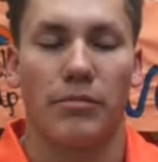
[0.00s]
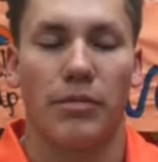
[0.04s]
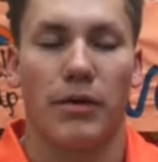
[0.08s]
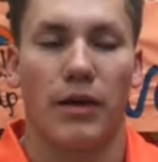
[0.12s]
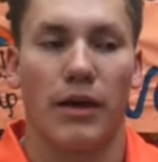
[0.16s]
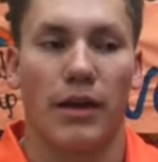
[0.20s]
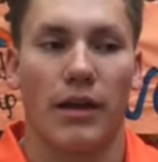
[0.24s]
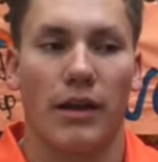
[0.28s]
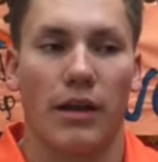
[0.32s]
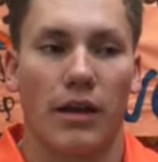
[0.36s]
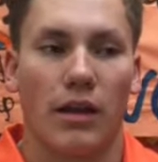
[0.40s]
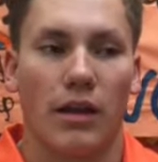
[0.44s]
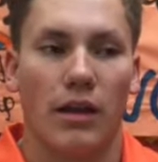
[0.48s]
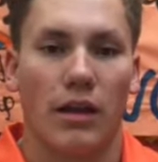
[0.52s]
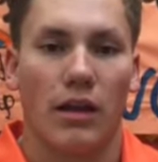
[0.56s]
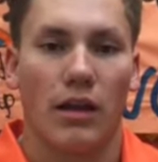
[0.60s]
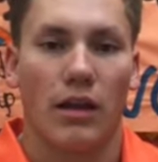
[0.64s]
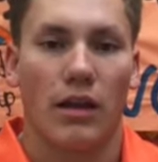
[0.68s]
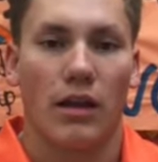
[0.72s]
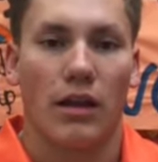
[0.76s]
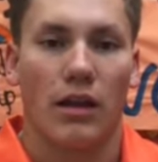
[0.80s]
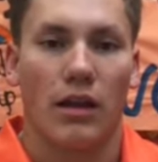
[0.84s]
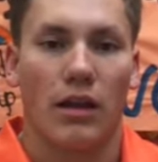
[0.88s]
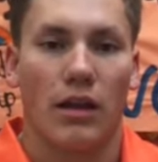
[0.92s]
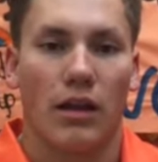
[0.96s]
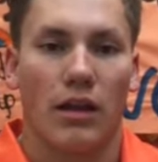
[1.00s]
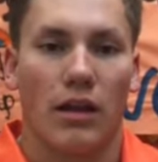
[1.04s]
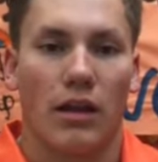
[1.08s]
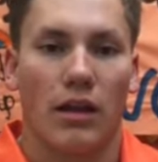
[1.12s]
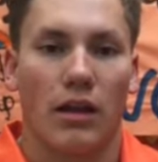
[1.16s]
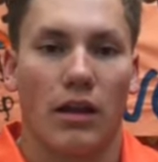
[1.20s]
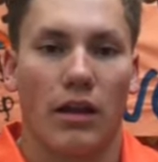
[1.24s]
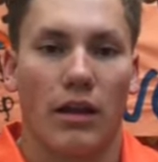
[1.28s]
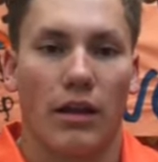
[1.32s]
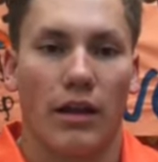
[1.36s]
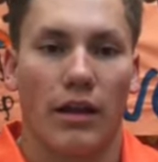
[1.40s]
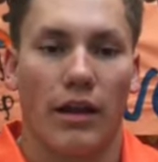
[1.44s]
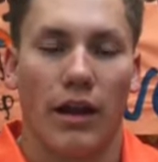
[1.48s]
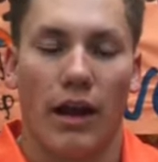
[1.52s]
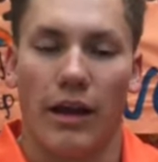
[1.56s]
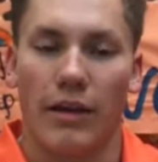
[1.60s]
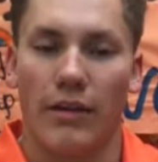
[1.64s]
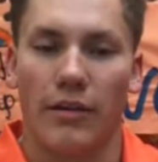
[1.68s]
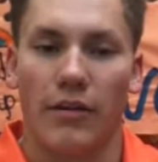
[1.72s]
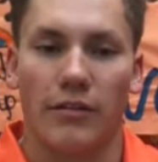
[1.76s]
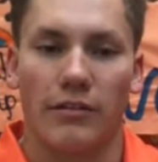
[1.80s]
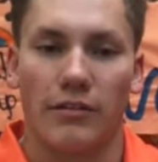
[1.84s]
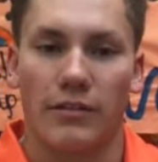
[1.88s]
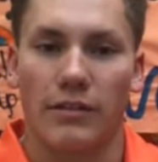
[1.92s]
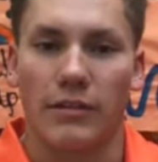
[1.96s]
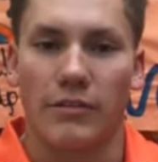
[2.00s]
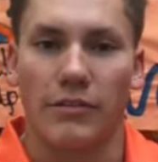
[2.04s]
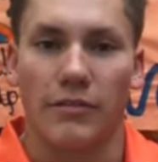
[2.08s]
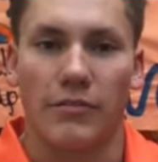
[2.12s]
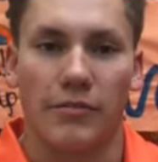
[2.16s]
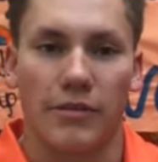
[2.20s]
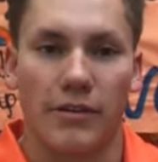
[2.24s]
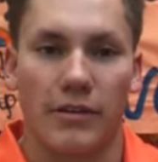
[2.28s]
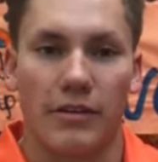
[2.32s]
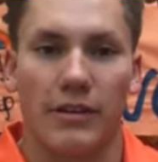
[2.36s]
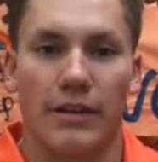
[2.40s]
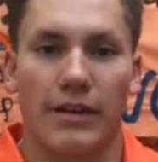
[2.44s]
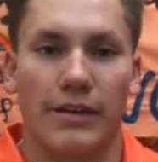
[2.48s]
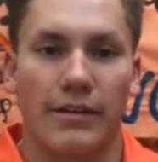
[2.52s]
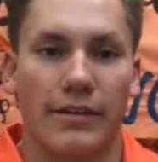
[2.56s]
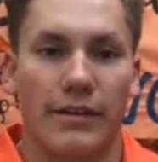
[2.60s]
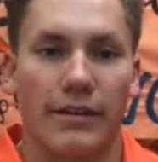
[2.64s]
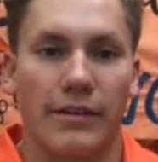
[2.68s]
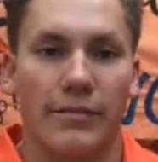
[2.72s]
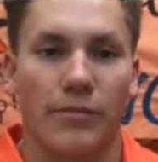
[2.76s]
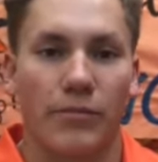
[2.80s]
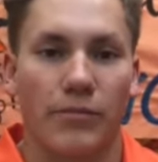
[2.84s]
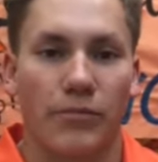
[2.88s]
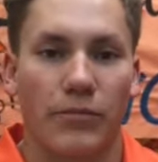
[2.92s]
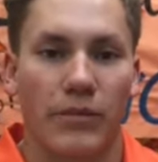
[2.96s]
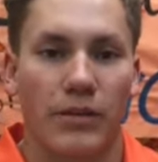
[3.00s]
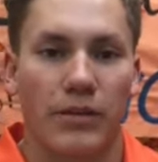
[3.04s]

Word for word: but I know it's a different field out there.